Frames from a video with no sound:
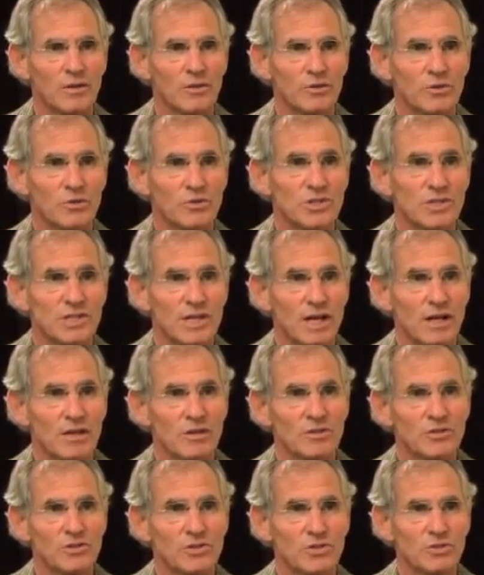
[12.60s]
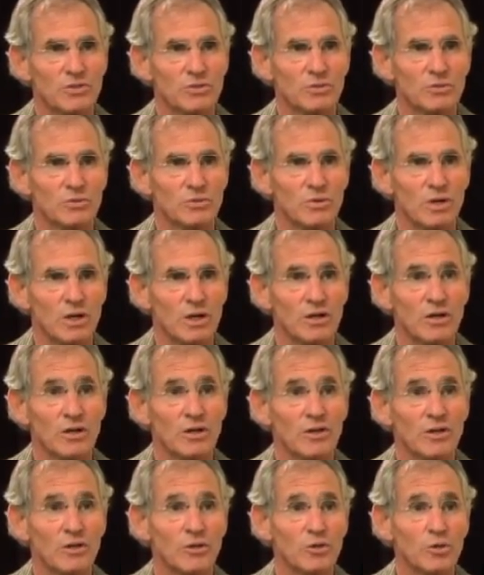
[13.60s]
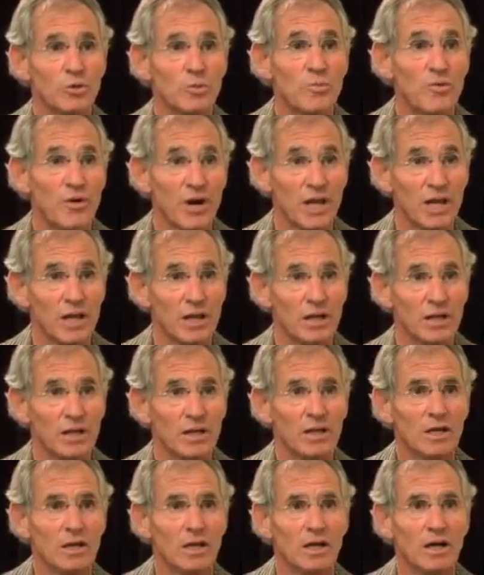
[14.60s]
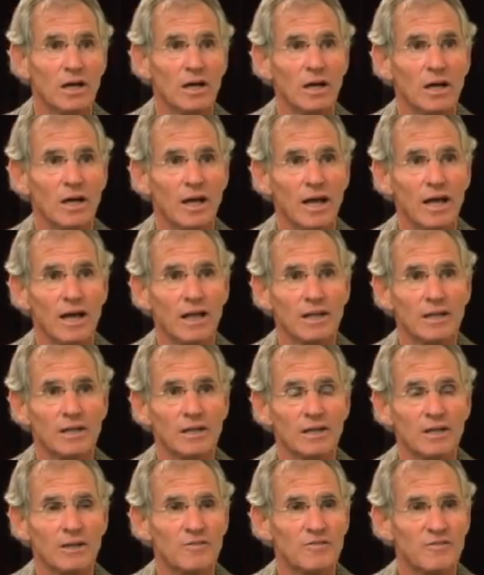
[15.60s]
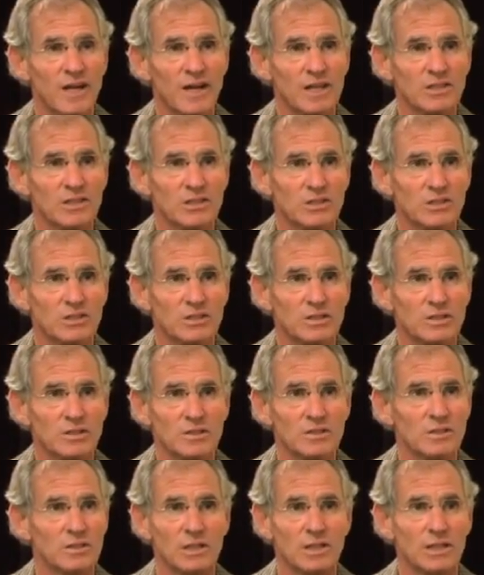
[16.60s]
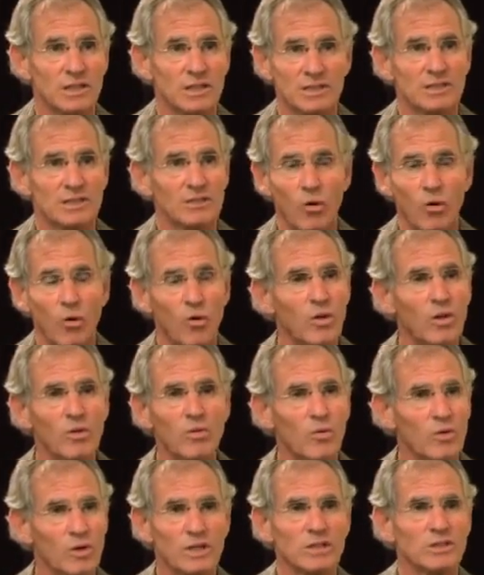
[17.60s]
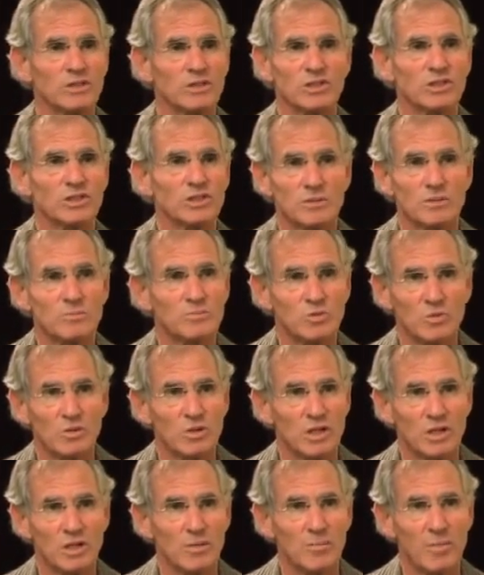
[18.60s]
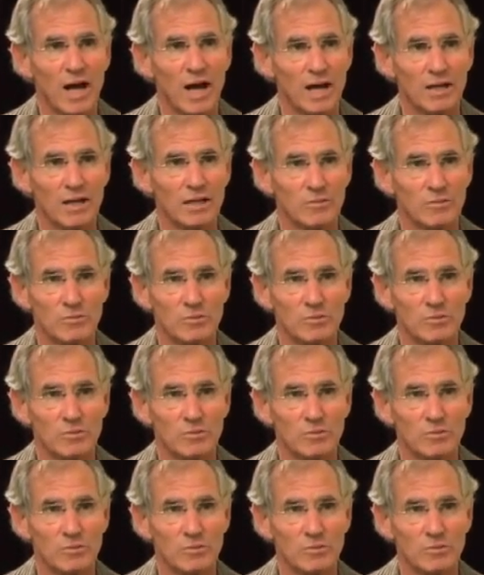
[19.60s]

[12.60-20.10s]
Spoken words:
your cells to your brain, and it affects all organ systems within the body.